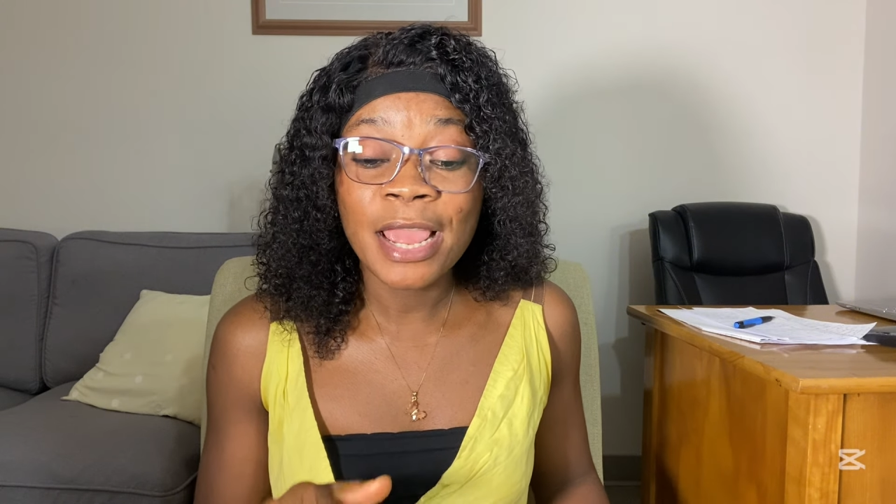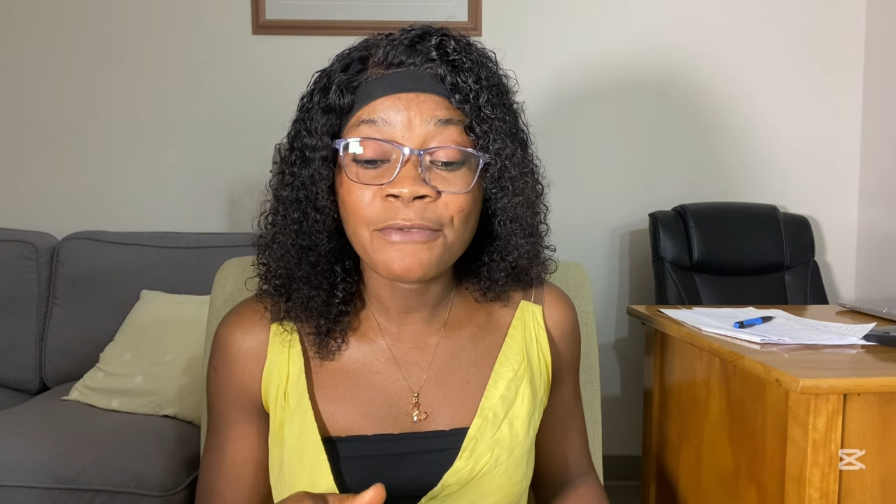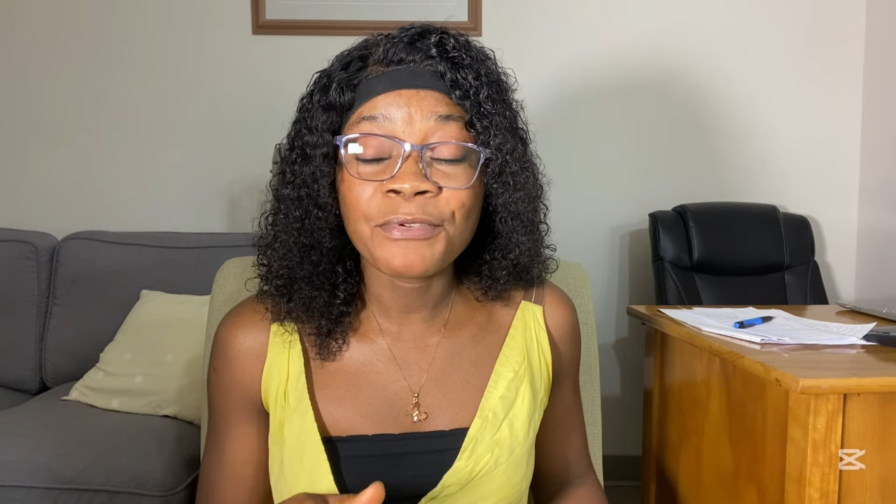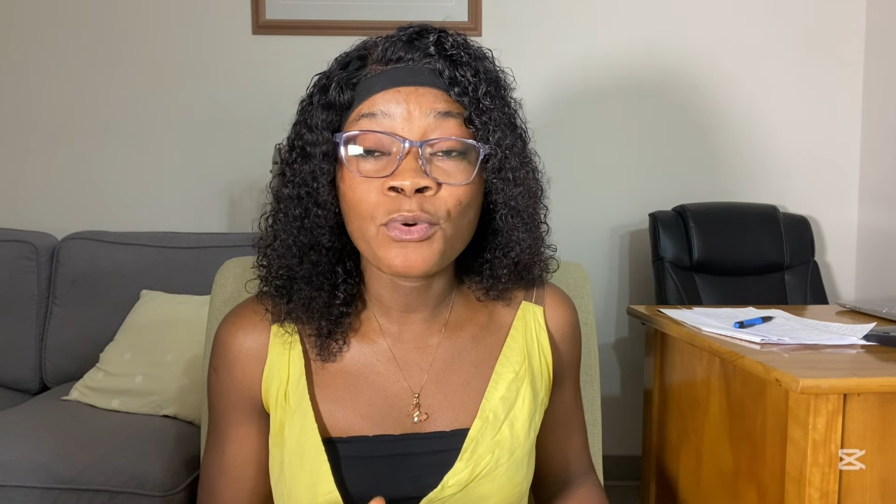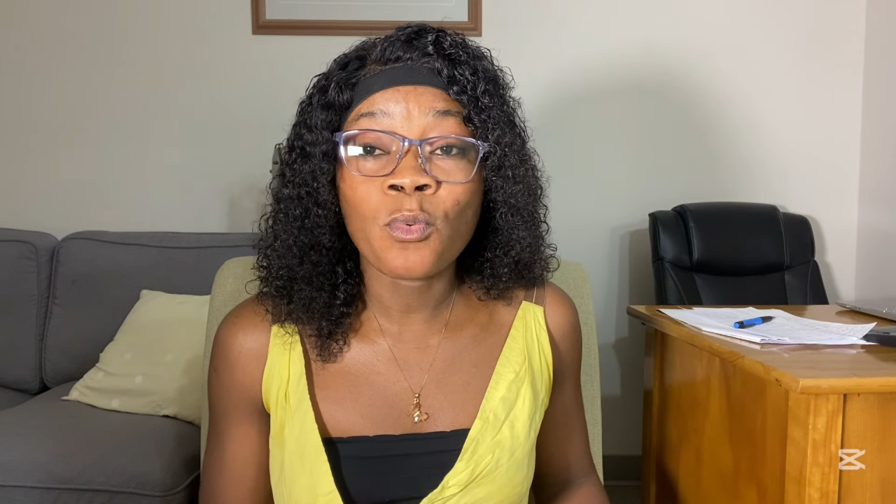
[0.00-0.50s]

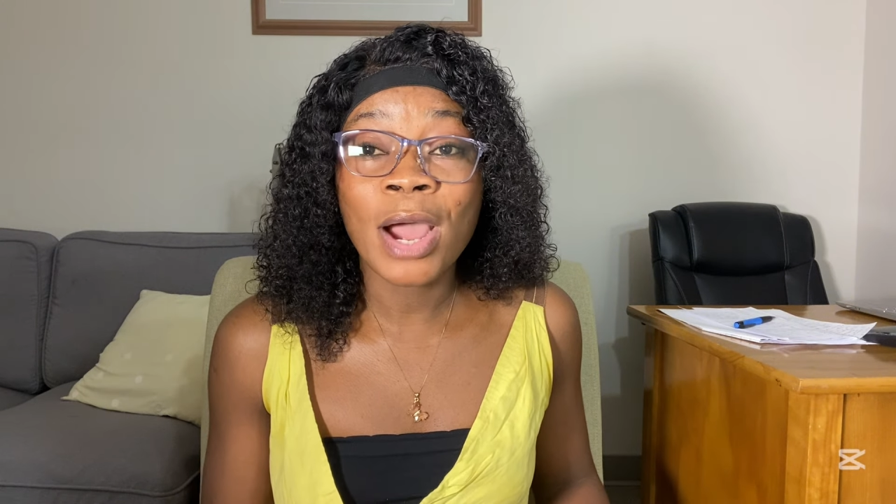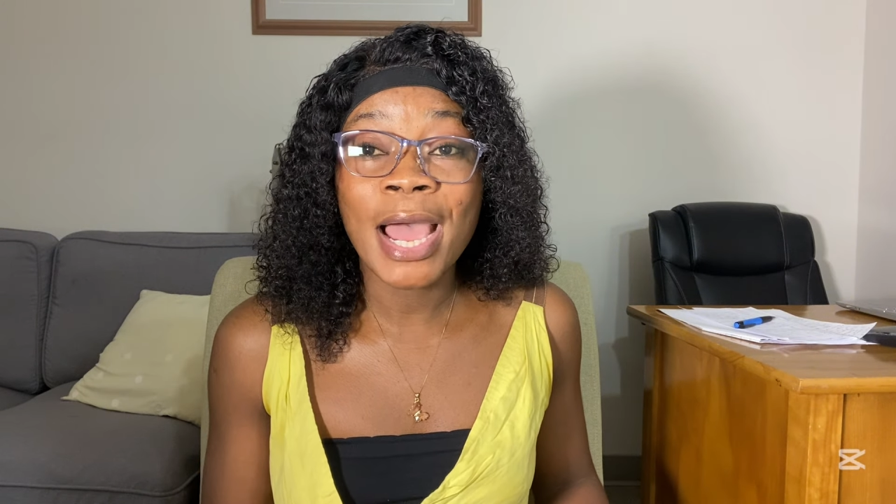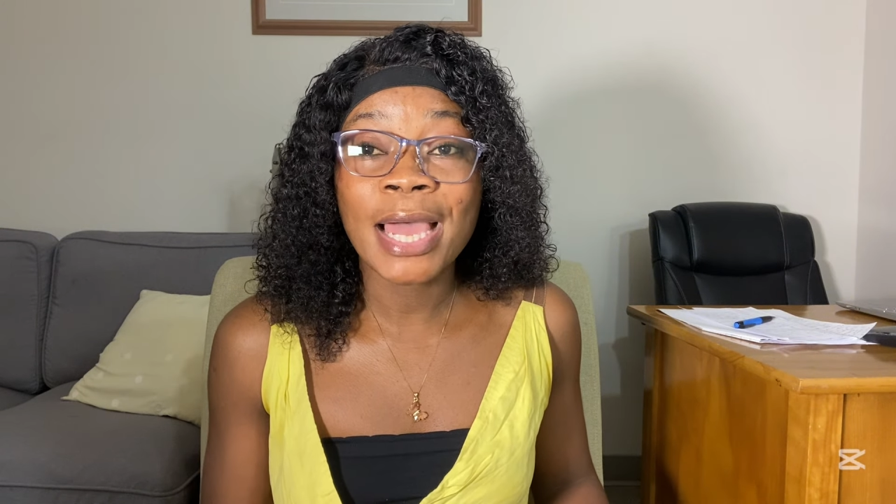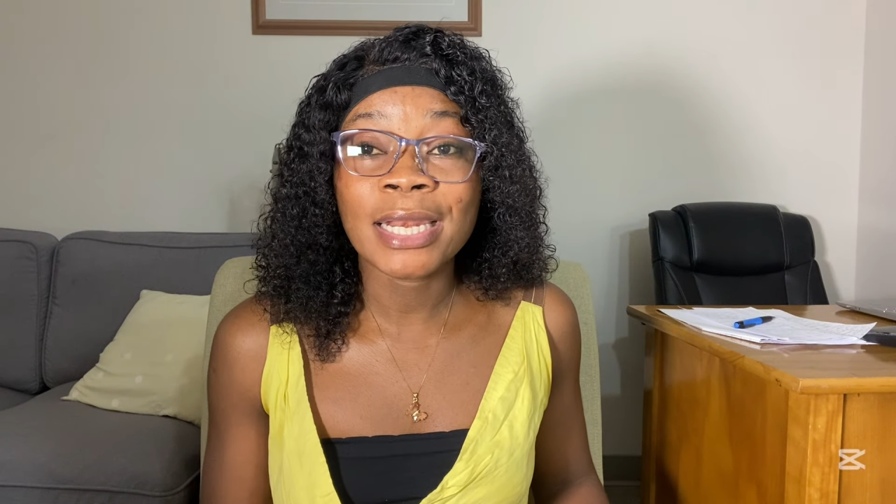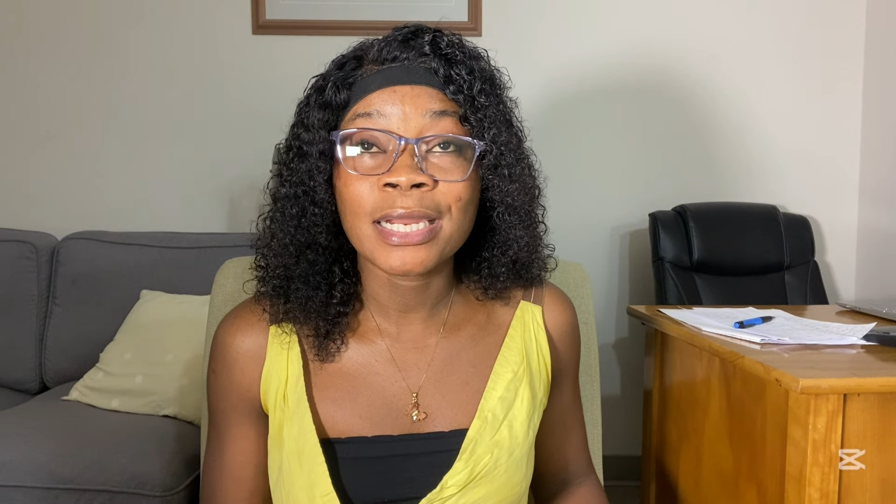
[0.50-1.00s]
every
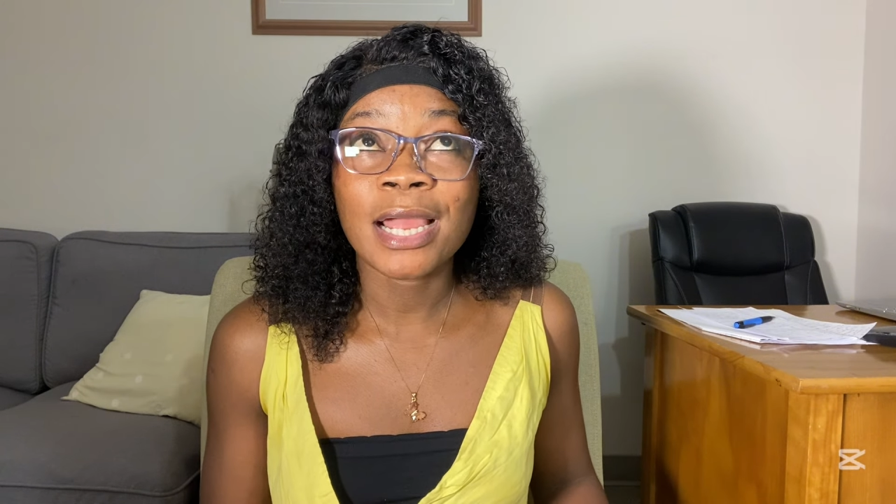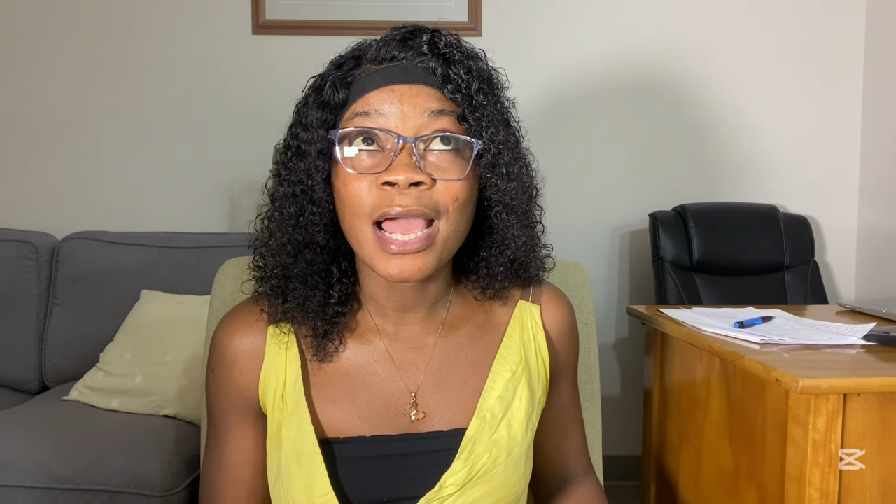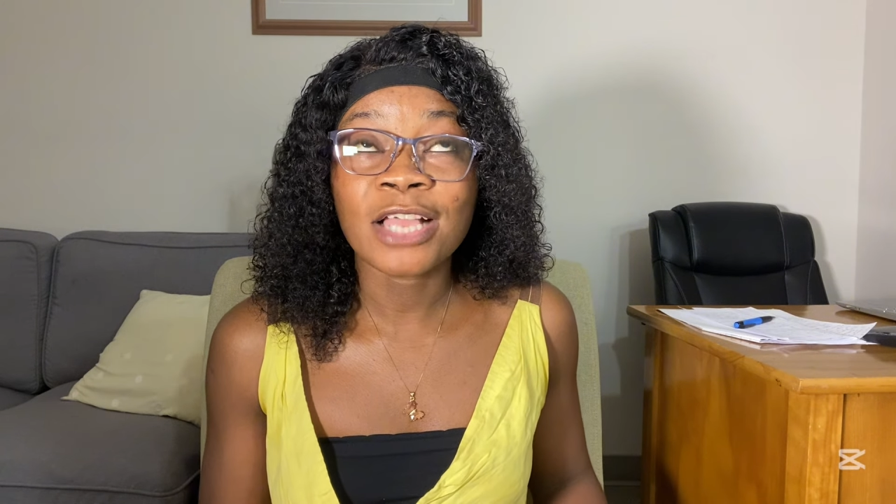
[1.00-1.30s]
one